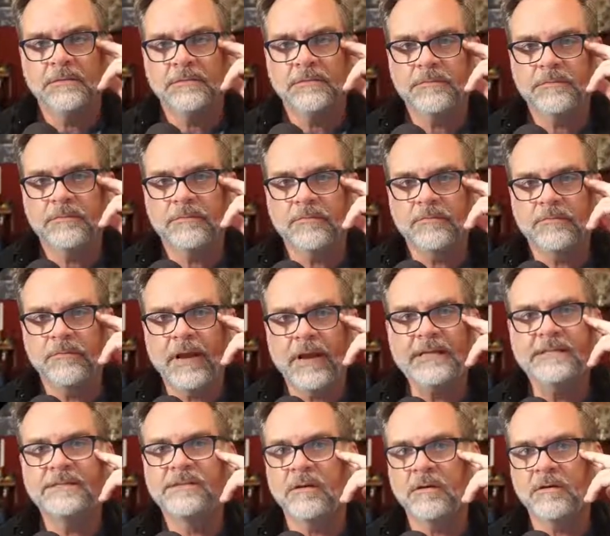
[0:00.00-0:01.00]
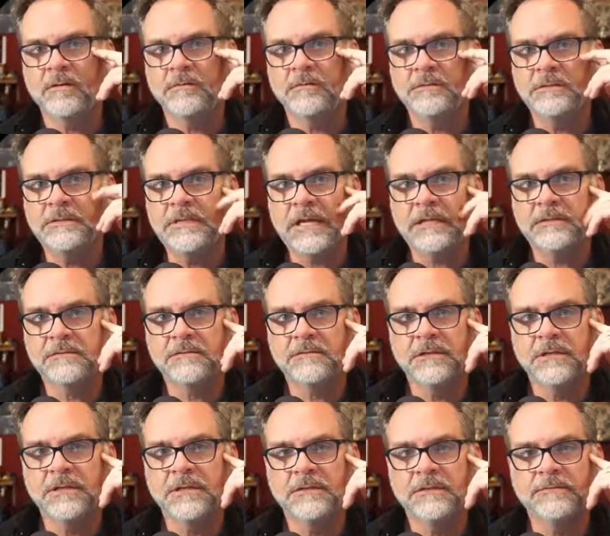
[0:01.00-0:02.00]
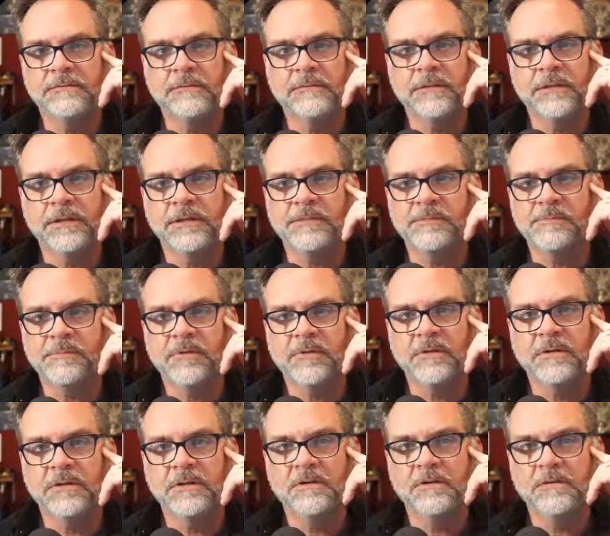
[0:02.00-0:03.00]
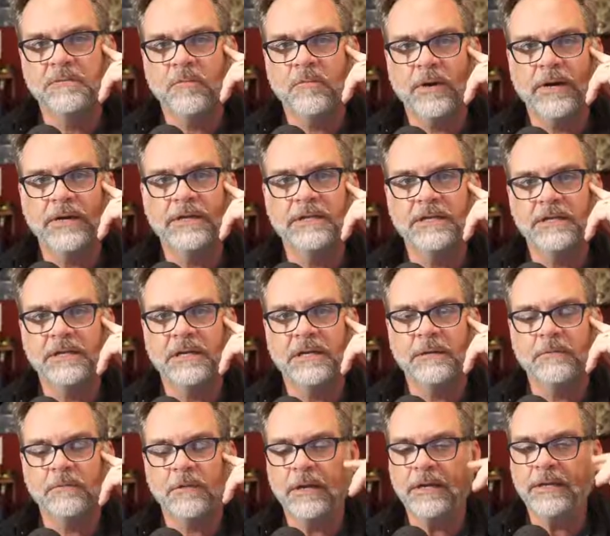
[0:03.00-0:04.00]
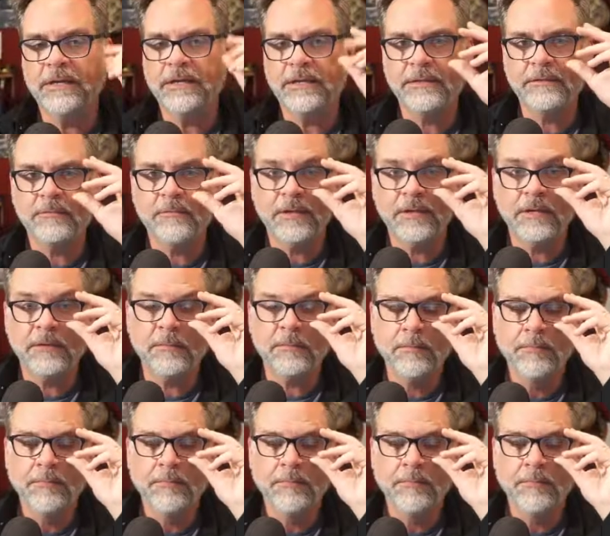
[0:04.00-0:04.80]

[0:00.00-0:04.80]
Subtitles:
raison d'etre for this book. Why did I write it? Well,